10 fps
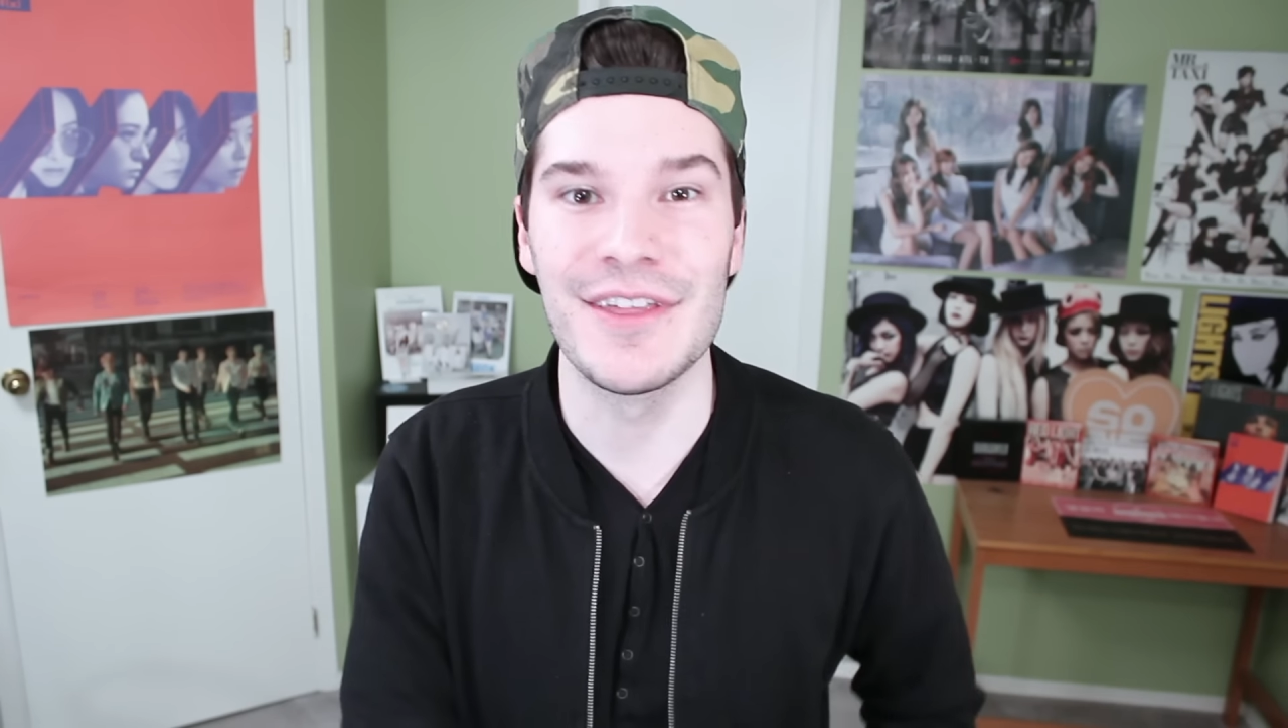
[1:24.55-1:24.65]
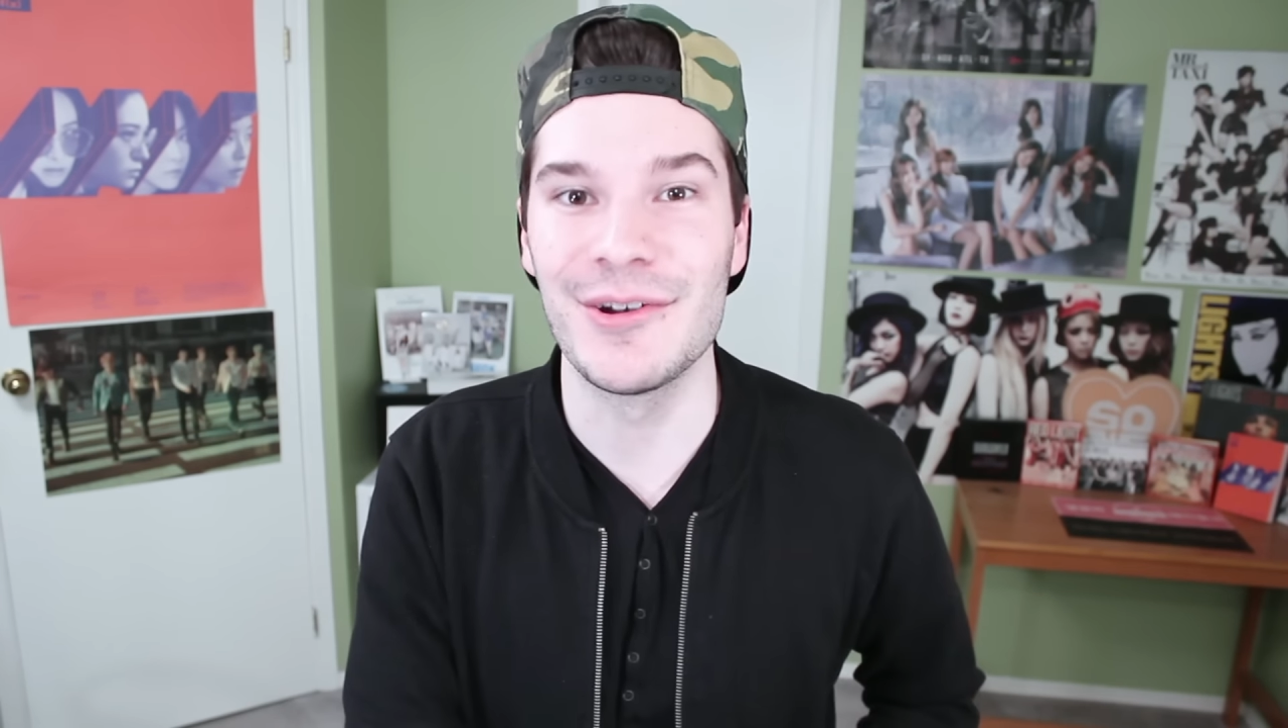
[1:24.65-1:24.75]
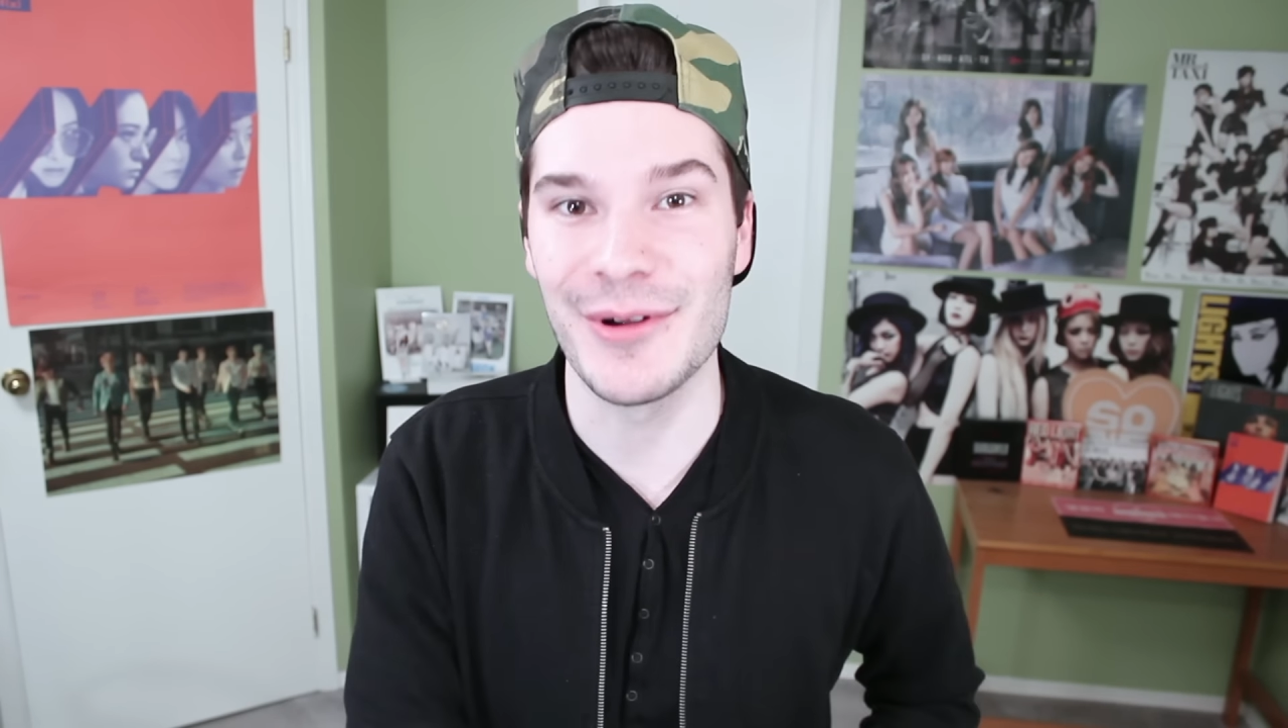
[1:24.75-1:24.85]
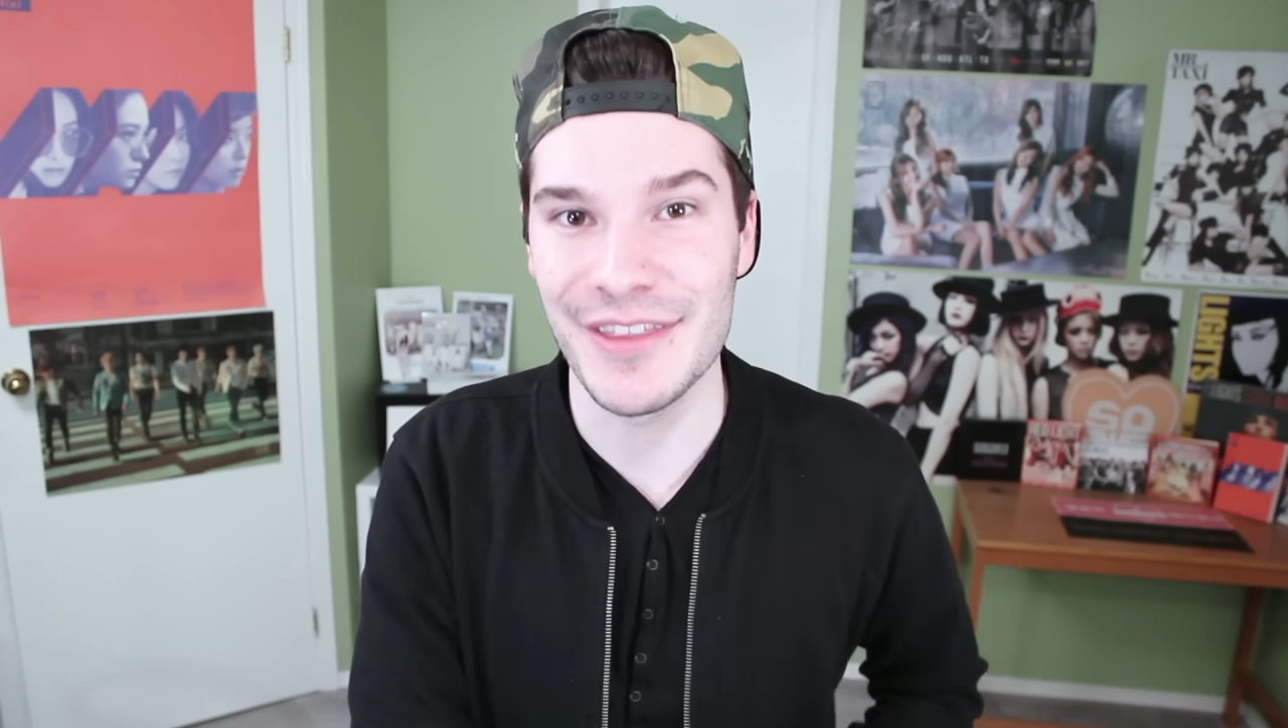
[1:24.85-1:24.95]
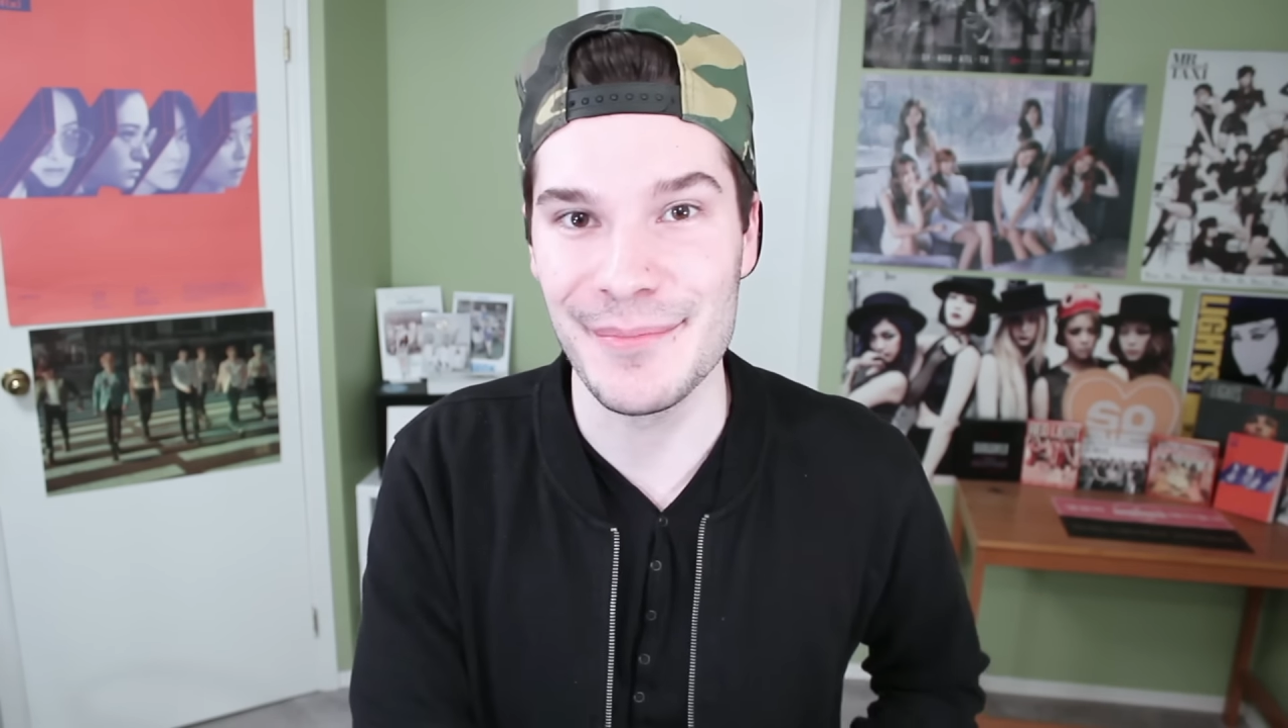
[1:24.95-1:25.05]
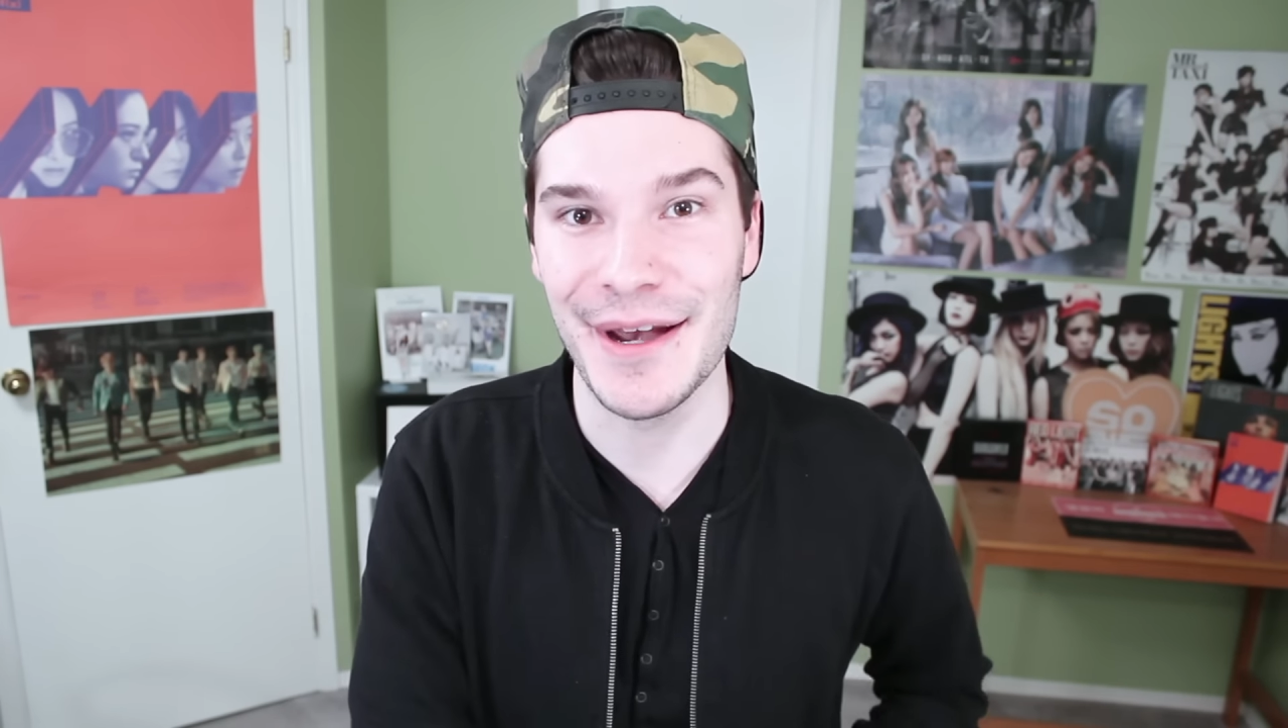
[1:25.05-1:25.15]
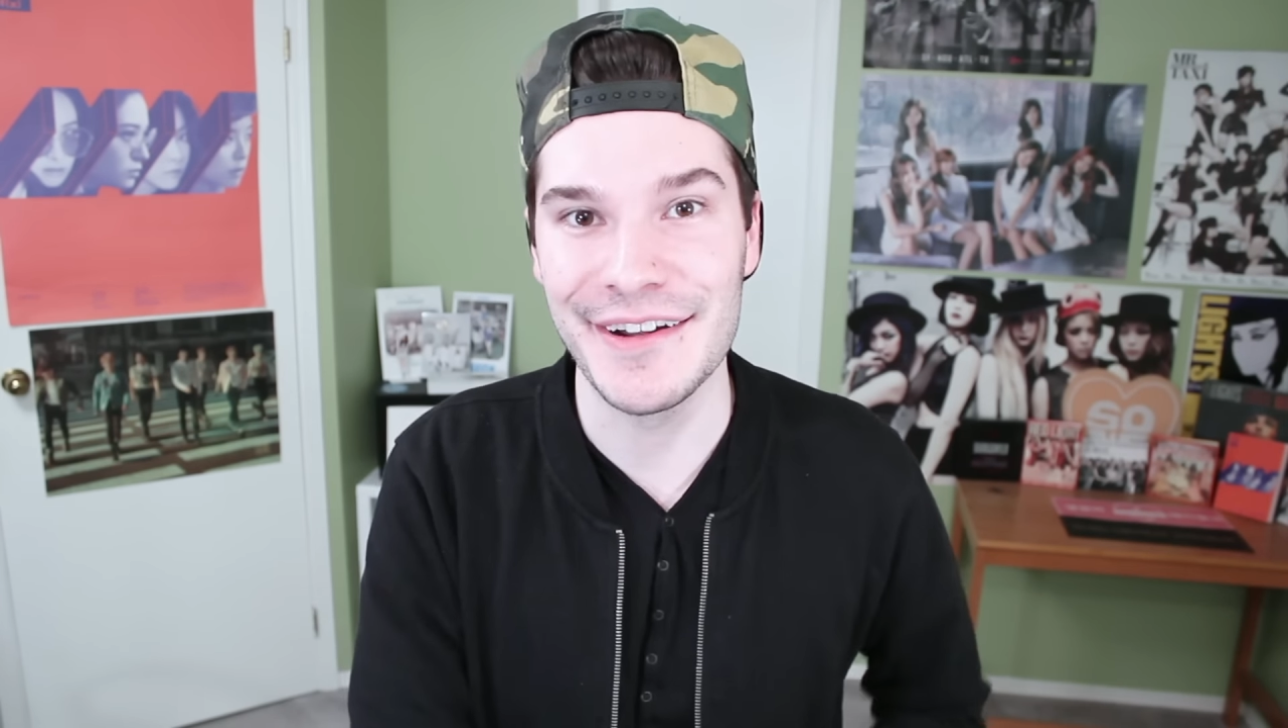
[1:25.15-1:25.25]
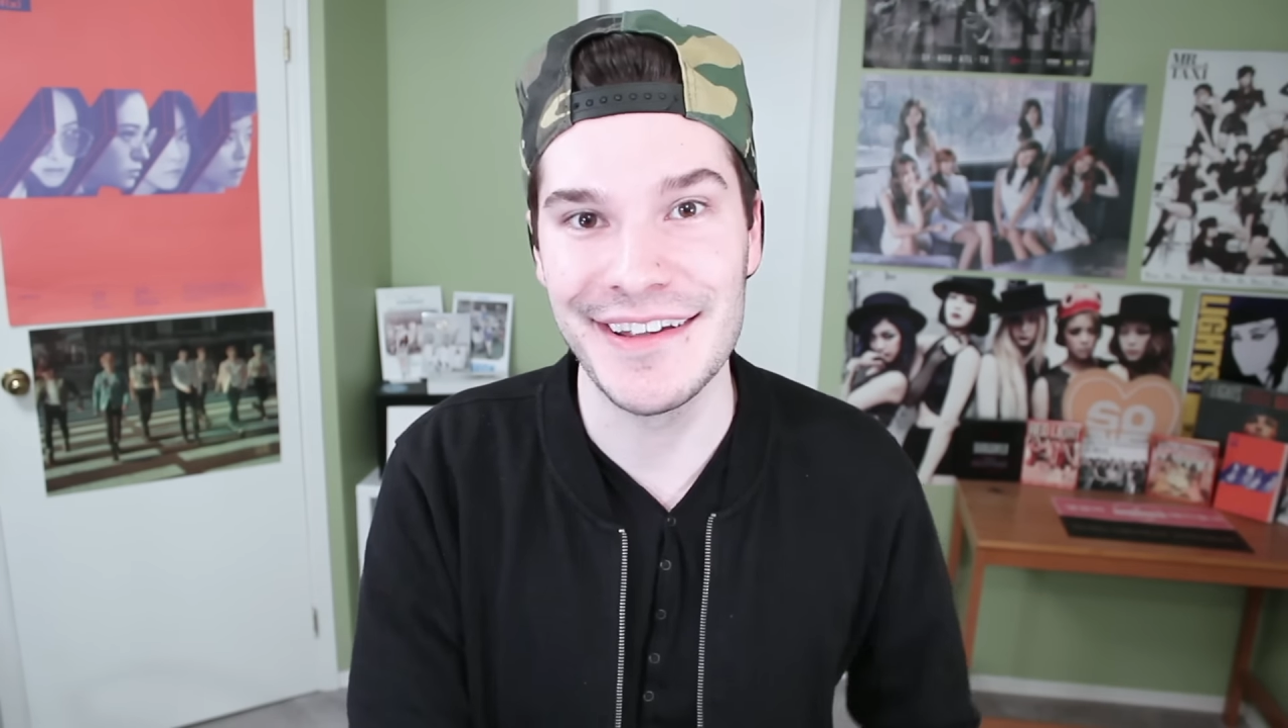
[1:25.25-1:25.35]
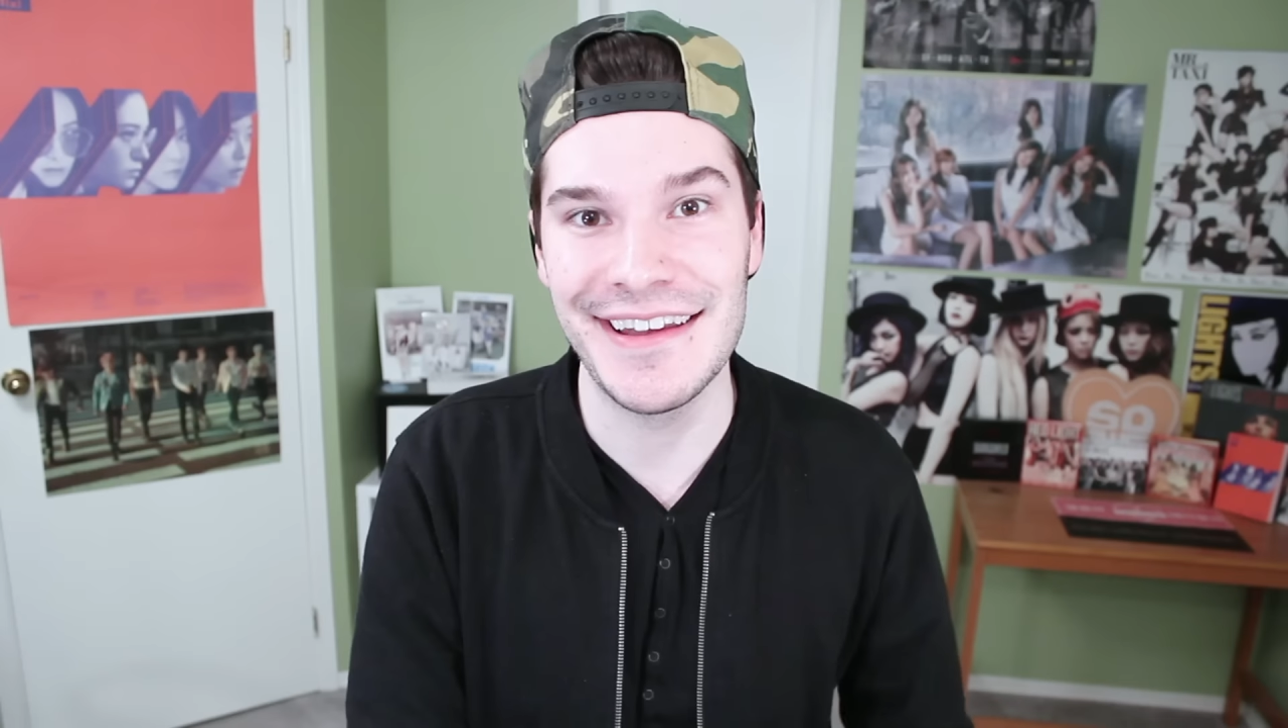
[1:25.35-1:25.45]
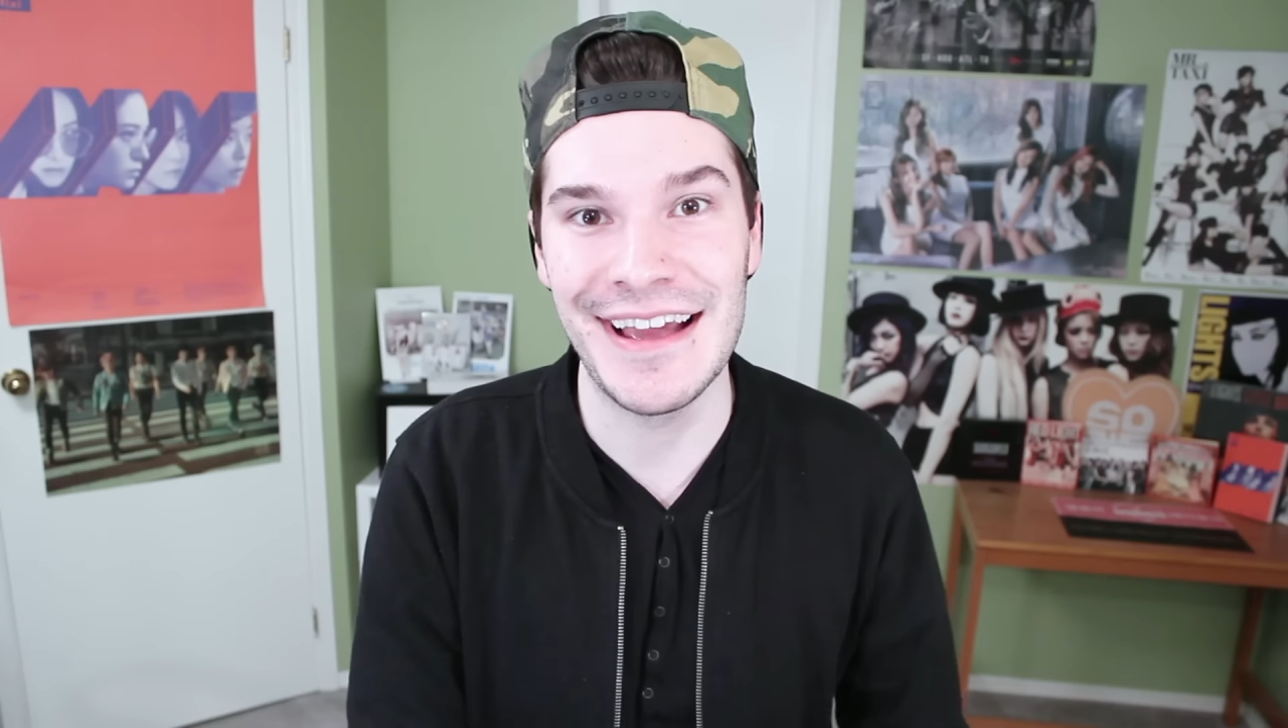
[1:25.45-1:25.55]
the North American